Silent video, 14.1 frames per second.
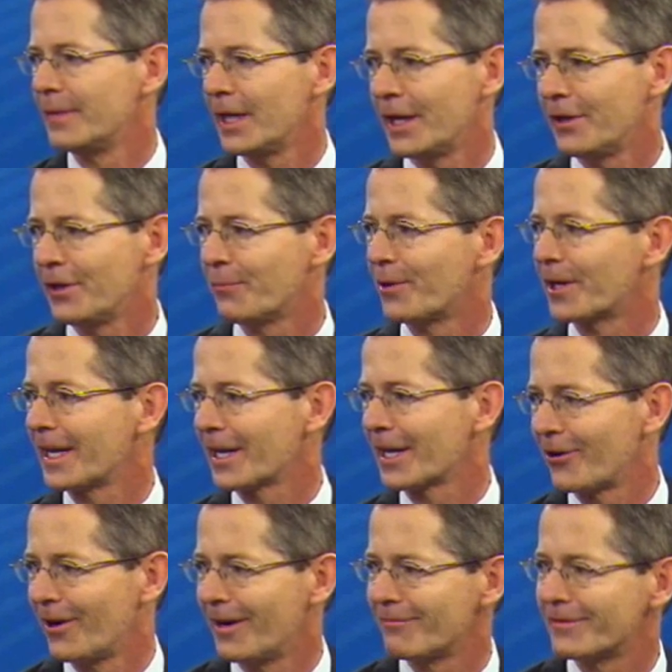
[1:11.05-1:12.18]
Ian, you want to kick
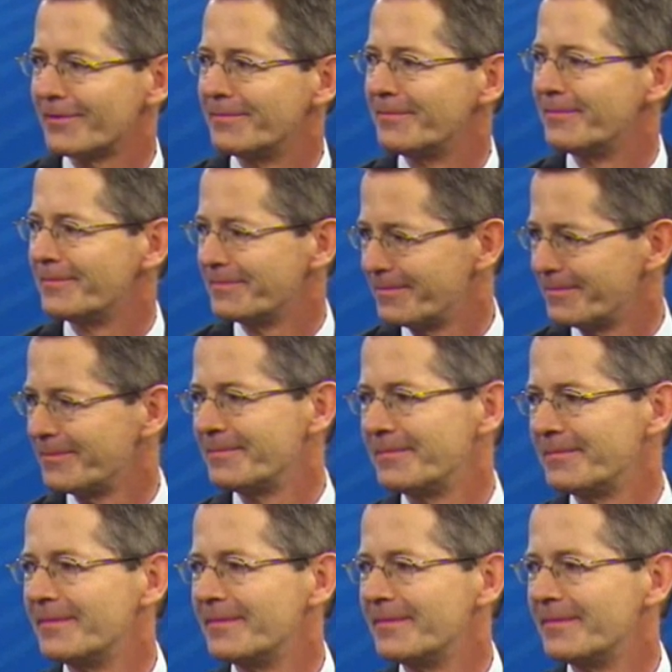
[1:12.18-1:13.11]
it off? Thanks. I